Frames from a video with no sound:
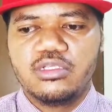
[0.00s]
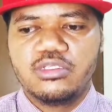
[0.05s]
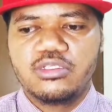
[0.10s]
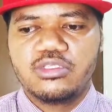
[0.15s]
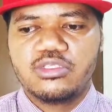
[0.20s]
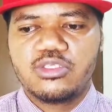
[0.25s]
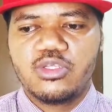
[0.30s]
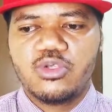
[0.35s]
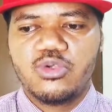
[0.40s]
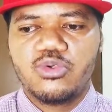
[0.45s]

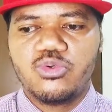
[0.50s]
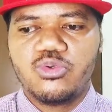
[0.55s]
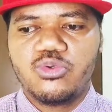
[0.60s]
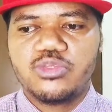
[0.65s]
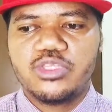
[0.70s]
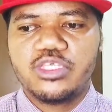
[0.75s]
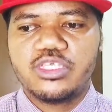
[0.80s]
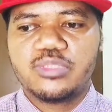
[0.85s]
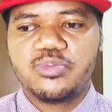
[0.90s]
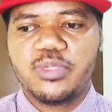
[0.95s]
So
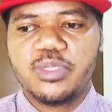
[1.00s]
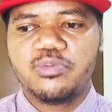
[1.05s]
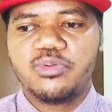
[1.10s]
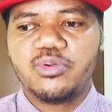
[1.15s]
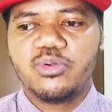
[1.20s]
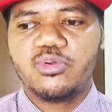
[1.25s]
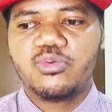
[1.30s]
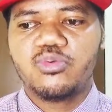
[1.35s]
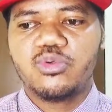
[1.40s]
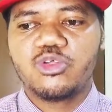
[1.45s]
these
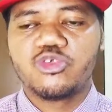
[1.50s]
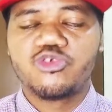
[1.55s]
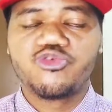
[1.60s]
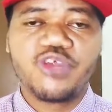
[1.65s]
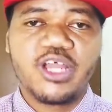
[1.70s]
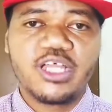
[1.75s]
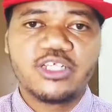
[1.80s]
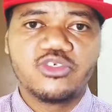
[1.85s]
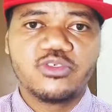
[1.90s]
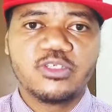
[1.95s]
people will
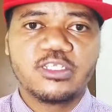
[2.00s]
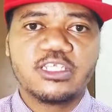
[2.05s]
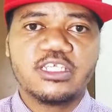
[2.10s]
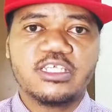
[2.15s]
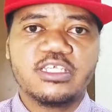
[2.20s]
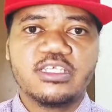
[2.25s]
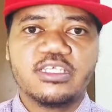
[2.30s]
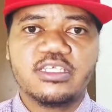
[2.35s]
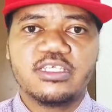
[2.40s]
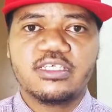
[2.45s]

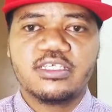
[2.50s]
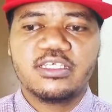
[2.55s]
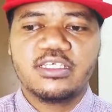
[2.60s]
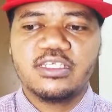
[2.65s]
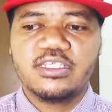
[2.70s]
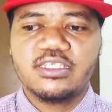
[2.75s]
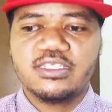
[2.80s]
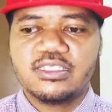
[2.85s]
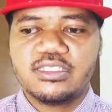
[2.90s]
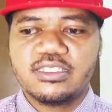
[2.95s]
gradually
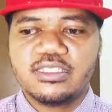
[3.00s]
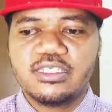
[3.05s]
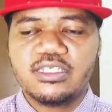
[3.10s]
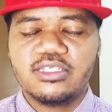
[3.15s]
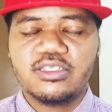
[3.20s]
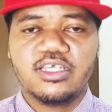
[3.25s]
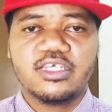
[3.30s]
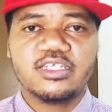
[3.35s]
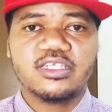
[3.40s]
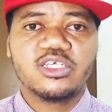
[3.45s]

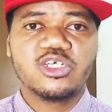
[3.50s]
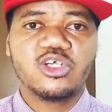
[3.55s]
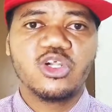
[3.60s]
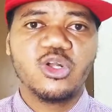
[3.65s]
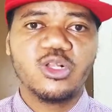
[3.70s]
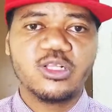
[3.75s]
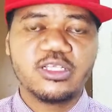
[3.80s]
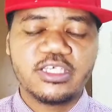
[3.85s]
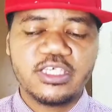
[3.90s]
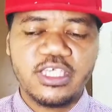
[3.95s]
instill and
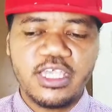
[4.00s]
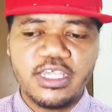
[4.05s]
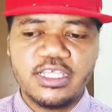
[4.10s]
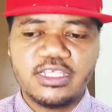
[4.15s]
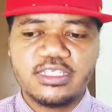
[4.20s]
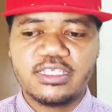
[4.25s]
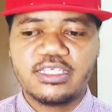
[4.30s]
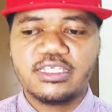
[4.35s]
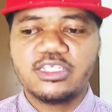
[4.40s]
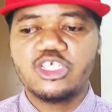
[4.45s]

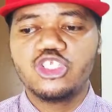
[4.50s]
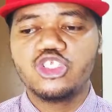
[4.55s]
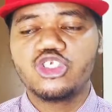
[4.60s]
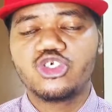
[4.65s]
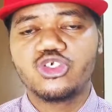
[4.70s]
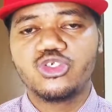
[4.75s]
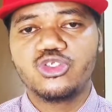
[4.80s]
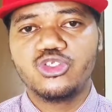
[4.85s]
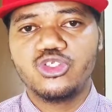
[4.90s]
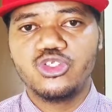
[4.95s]
inculcate and
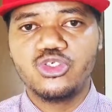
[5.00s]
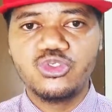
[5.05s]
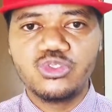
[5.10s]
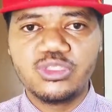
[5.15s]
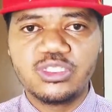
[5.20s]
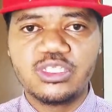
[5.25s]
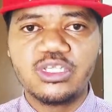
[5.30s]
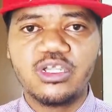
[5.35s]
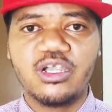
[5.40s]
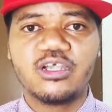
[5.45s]

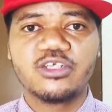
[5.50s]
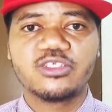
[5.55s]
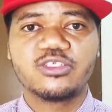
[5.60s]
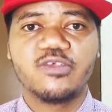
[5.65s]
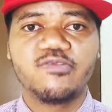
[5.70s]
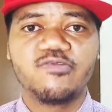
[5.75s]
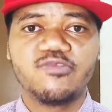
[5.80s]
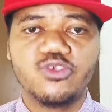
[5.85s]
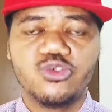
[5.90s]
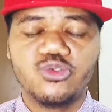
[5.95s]
introduce the art
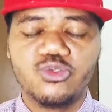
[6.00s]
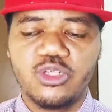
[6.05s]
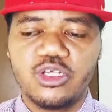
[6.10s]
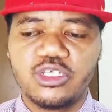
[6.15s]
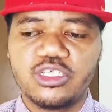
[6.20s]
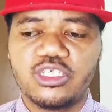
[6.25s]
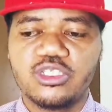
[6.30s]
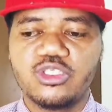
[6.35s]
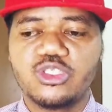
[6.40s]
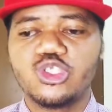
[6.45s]
of
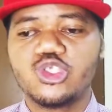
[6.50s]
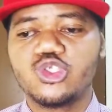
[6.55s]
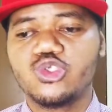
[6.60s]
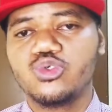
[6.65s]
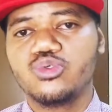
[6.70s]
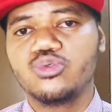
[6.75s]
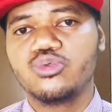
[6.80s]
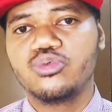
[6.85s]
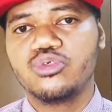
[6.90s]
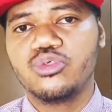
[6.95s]
ulogging
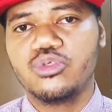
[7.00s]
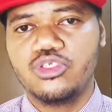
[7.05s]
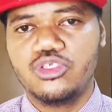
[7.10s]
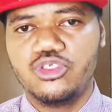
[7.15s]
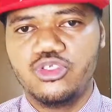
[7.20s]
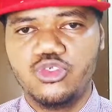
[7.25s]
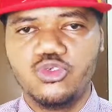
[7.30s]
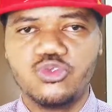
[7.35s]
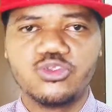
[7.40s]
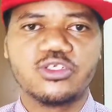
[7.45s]
to
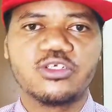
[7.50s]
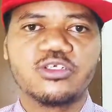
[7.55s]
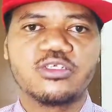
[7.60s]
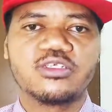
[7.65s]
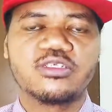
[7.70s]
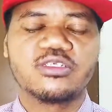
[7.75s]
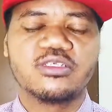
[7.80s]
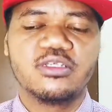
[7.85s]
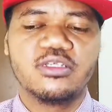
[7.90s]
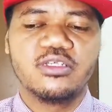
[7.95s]

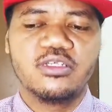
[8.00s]
users.